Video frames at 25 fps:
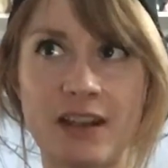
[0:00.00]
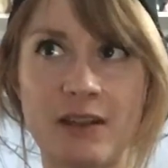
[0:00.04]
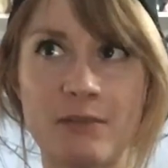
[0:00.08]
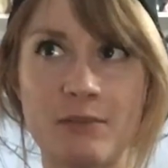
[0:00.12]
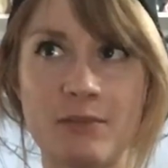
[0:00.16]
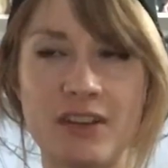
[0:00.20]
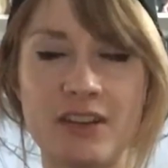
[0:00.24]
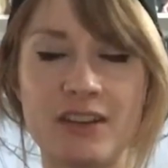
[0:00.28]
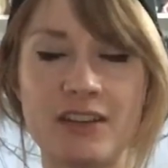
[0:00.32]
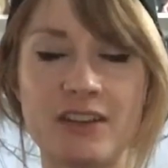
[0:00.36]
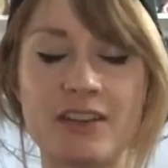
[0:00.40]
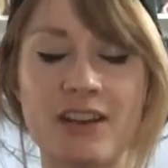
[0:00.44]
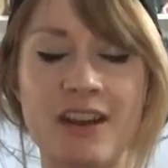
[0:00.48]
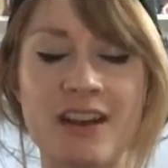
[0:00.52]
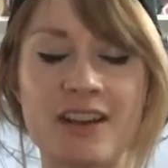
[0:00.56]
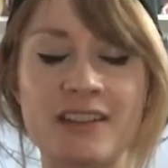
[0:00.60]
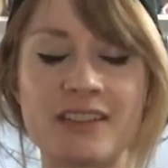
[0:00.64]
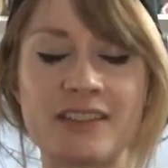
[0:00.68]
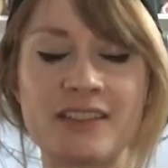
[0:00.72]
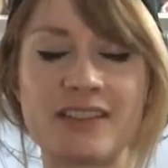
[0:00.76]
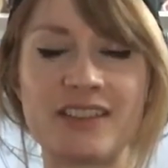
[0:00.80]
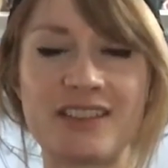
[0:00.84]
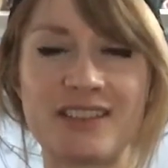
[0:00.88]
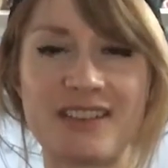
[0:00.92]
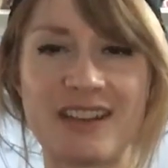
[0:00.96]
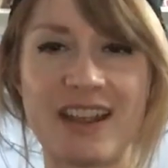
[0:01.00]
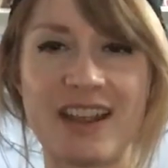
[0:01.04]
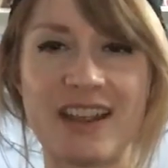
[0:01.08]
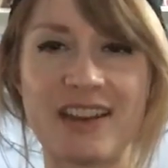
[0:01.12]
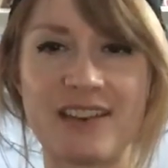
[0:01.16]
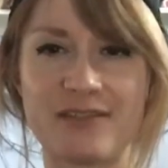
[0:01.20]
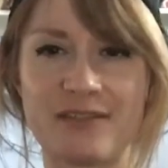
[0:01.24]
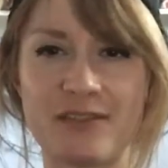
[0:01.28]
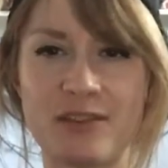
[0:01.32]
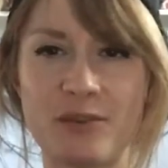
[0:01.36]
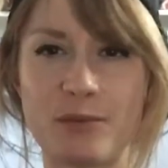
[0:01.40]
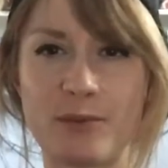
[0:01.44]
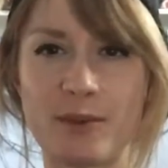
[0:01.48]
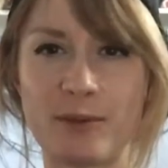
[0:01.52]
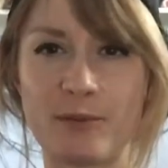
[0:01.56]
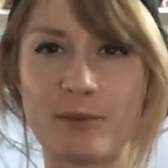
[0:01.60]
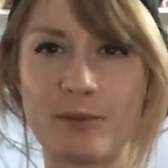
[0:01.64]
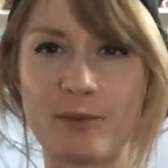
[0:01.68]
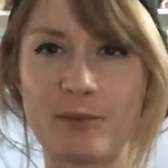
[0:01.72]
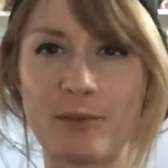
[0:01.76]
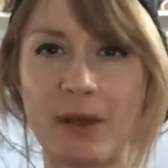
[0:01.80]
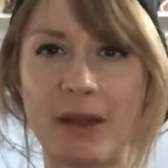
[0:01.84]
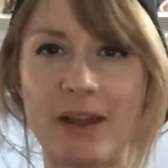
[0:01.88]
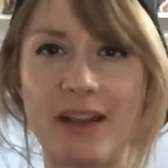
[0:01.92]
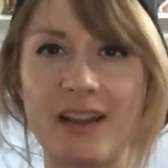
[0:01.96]
I mean, you kind of start to hate a few
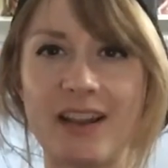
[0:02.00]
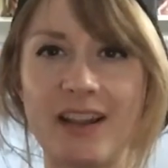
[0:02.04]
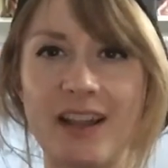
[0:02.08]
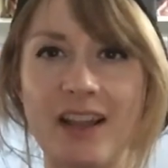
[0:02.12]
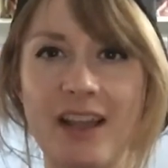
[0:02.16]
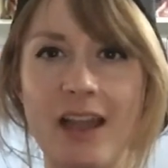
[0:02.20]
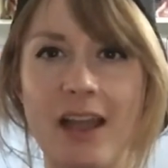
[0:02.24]
people, but